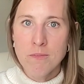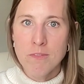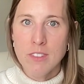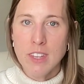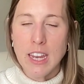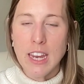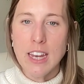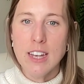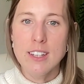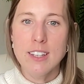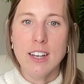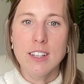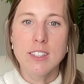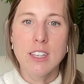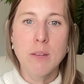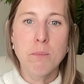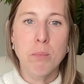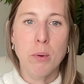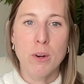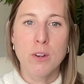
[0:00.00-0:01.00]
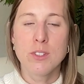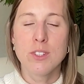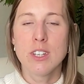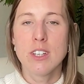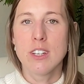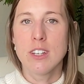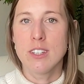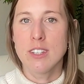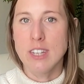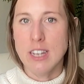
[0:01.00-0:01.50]
He doesn't burst
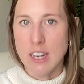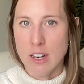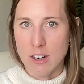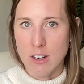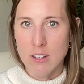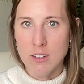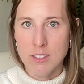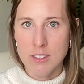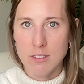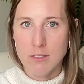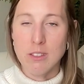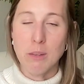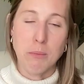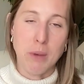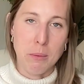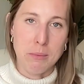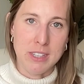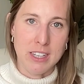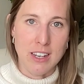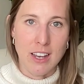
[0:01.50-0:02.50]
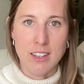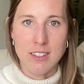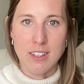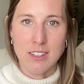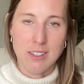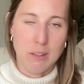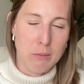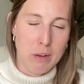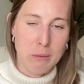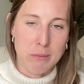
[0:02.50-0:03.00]
into tears. Sometimes he does, because
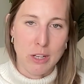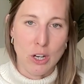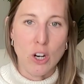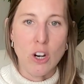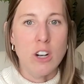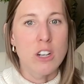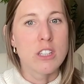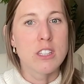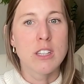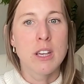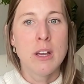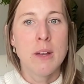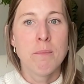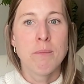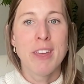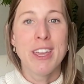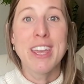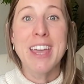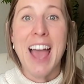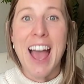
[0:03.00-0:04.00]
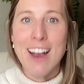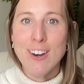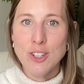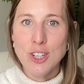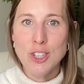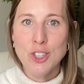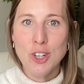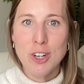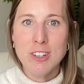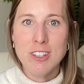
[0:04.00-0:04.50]
sometimes it hurts. He actually
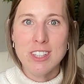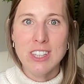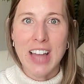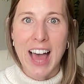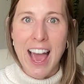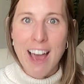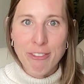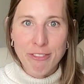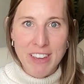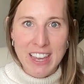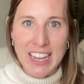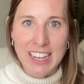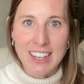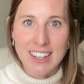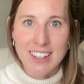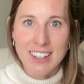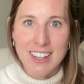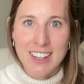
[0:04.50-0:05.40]
starts laughing.